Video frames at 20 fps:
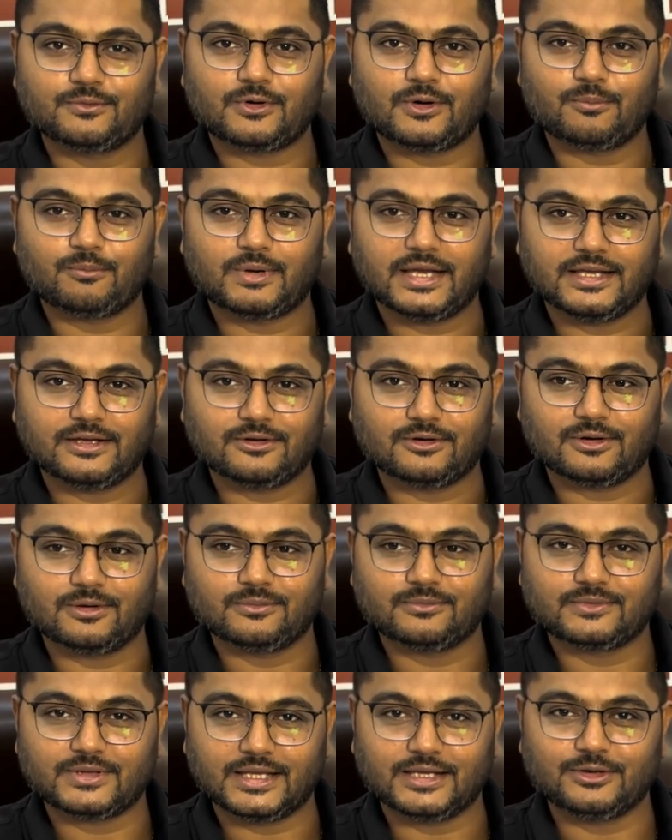from my group.
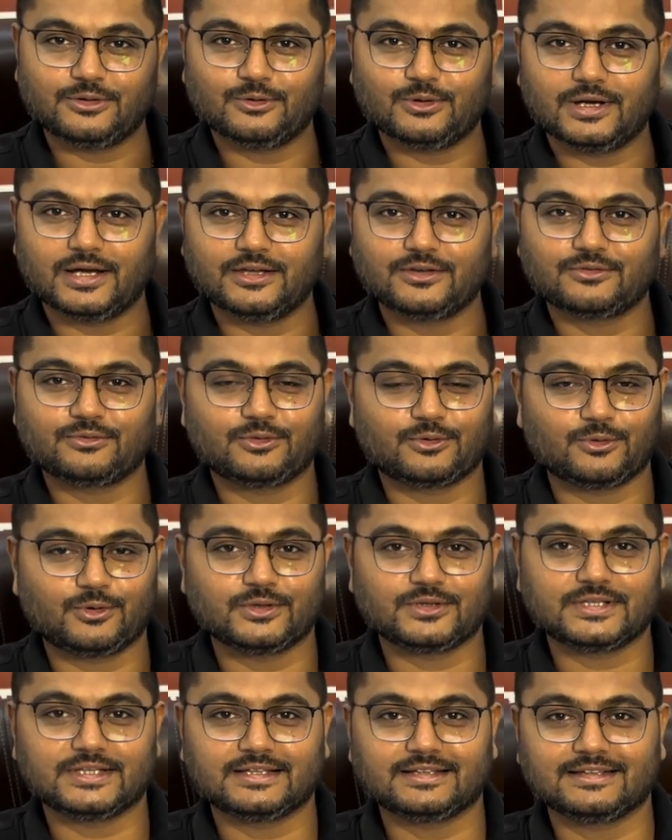Thank you guys for
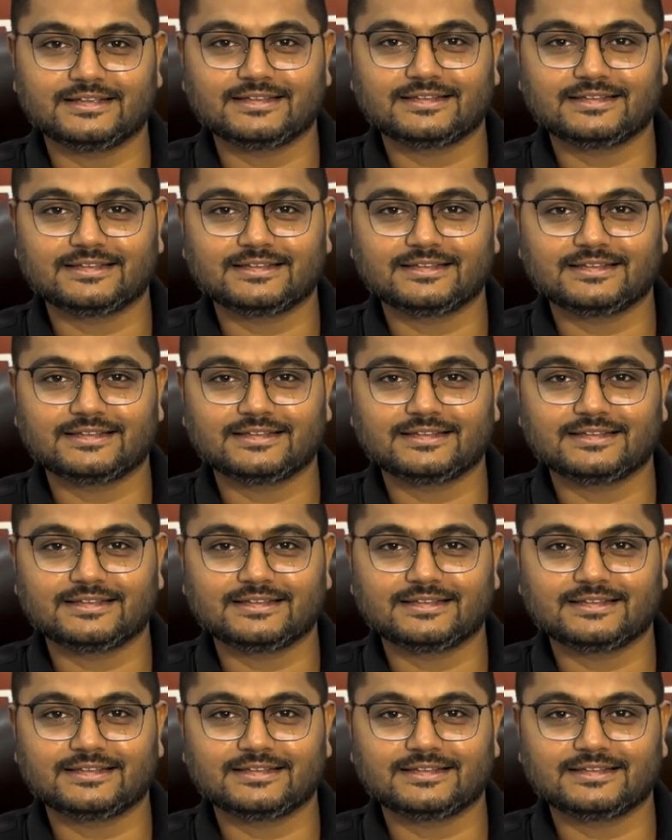watching.